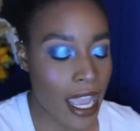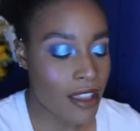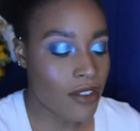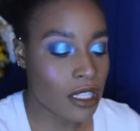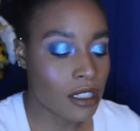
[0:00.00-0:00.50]
I
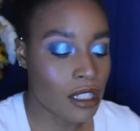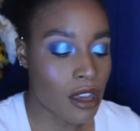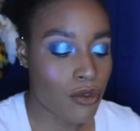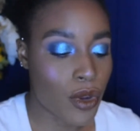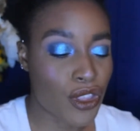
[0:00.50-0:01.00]
fell in
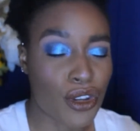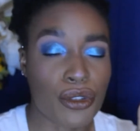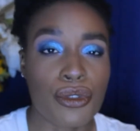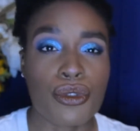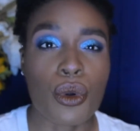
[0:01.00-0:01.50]
love with her
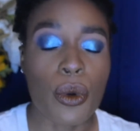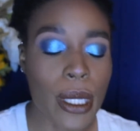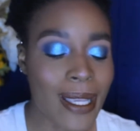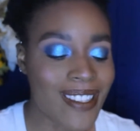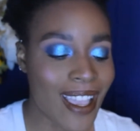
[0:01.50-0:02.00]

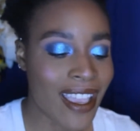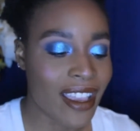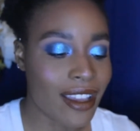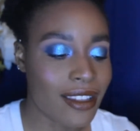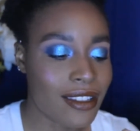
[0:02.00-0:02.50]
stories,
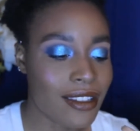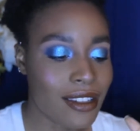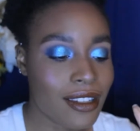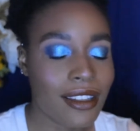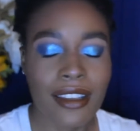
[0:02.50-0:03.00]
and
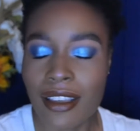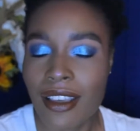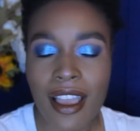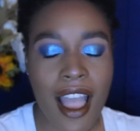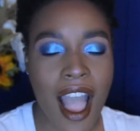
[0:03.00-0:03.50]

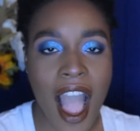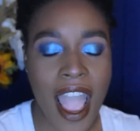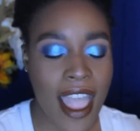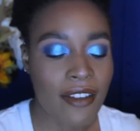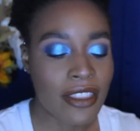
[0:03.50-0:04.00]
I
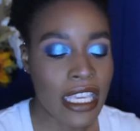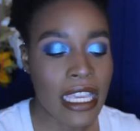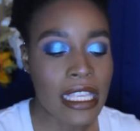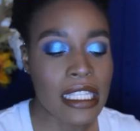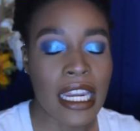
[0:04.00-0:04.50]
have
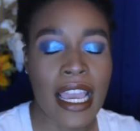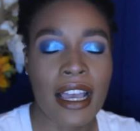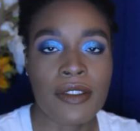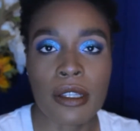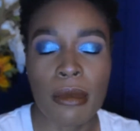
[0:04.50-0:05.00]
these and I
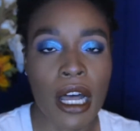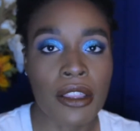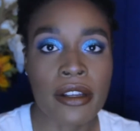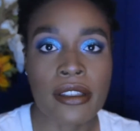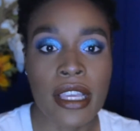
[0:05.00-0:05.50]
have some
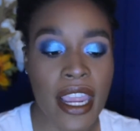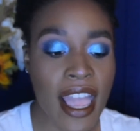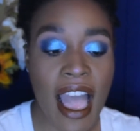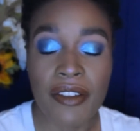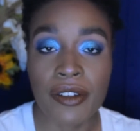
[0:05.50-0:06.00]
others that I
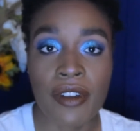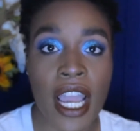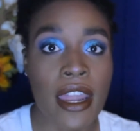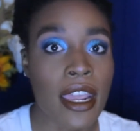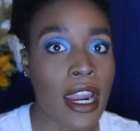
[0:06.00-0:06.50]
haven't
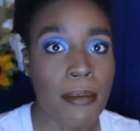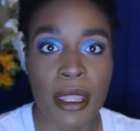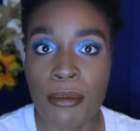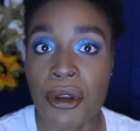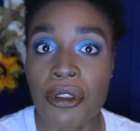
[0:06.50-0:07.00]
read and I'm in
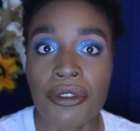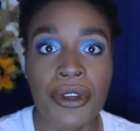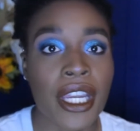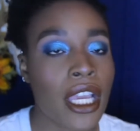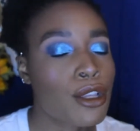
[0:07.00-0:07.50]
the middle of
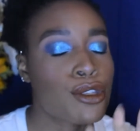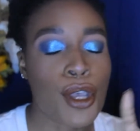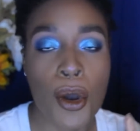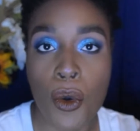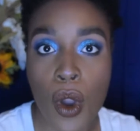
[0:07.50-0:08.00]
reading,
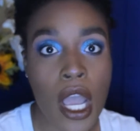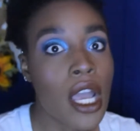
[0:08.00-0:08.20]
so